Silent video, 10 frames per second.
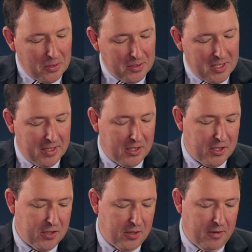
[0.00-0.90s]
you said that
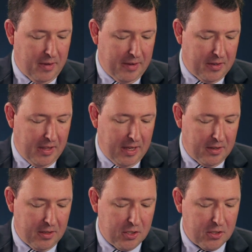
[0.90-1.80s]
she should have after
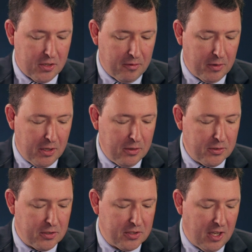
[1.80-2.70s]
that she should have
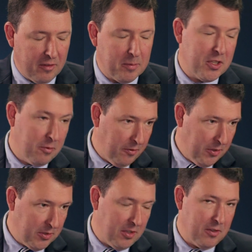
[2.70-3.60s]
recused herself, but she
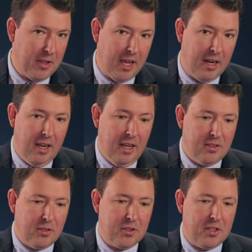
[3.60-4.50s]
refused to do that.
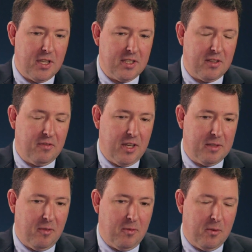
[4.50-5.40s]
So she
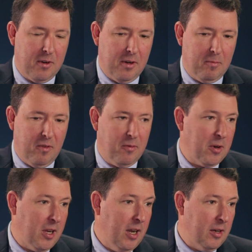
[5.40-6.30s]
testifies before
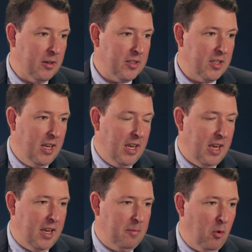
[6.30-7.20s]
before Congress
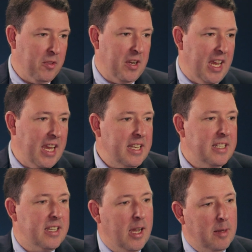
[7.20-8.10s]
and more than
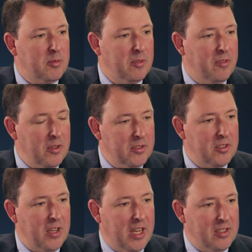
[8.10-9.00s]
80 times
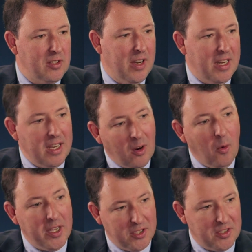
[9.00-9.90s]
refuses to answer any
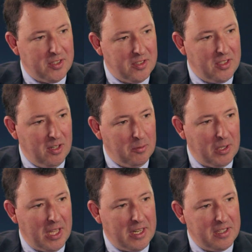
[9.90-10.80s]
questions
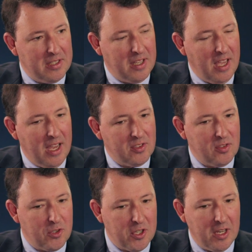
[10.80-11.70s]
relating to the case.
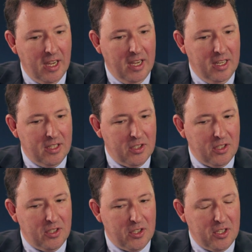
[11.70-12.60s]
So she
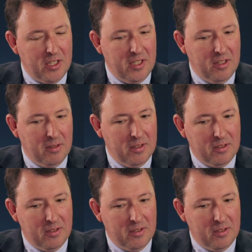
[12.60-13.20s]
she